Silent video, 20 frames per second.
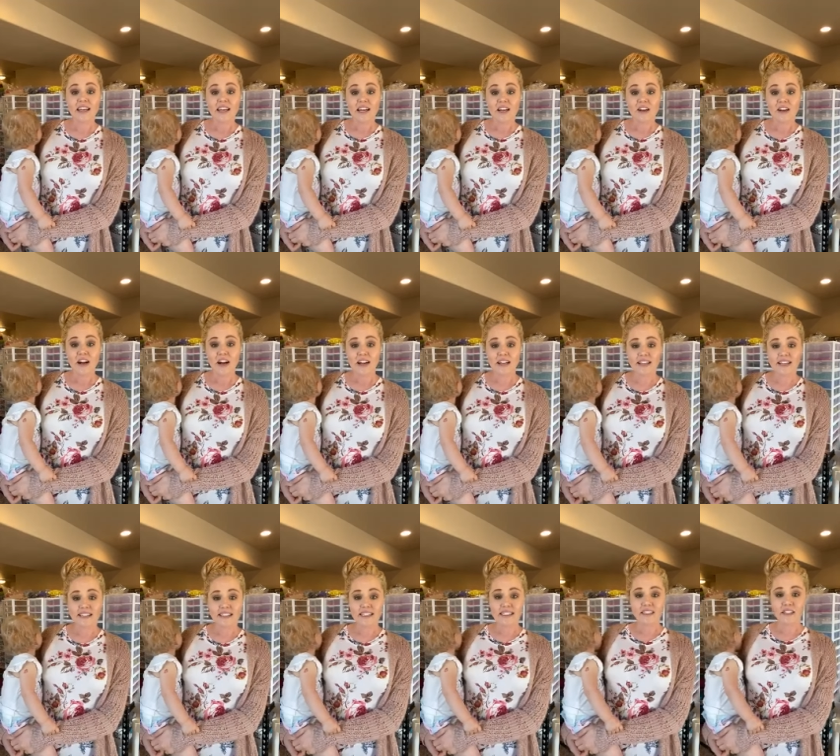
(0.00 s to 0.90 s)
Carly
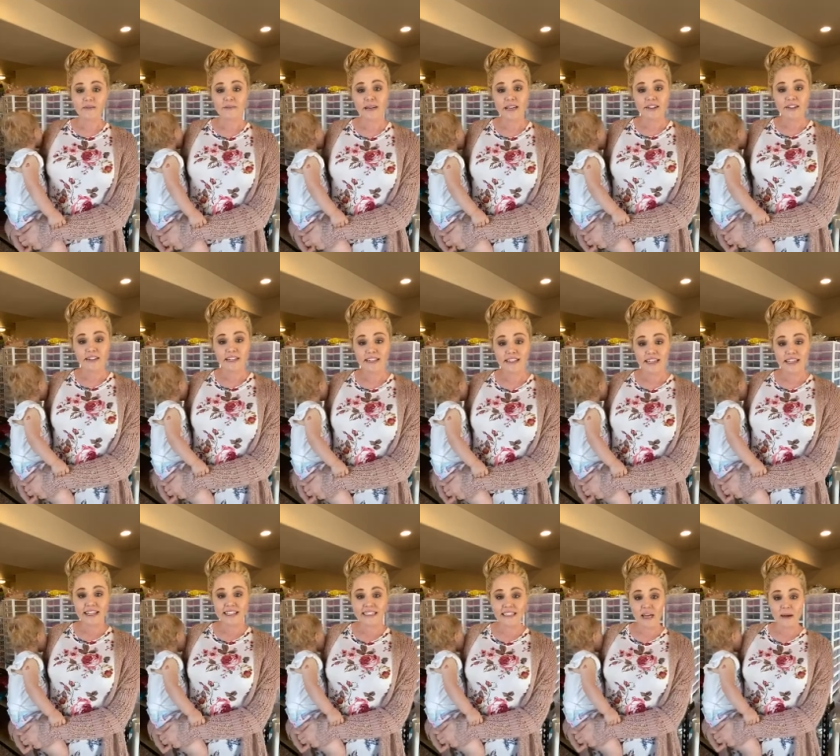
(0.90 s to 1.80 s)
says, oh my
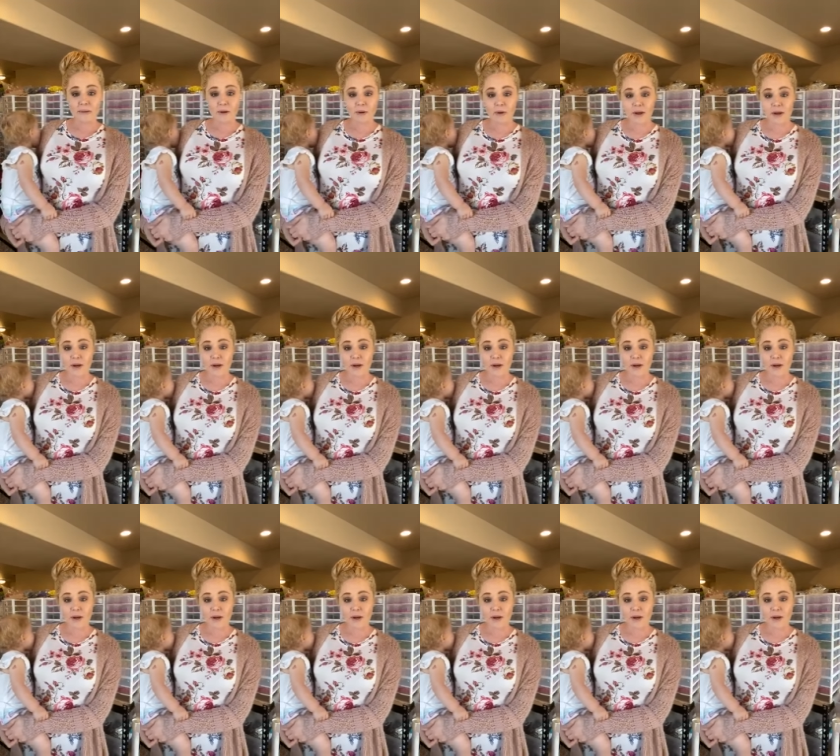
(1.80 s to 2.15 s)
goodness, I'm going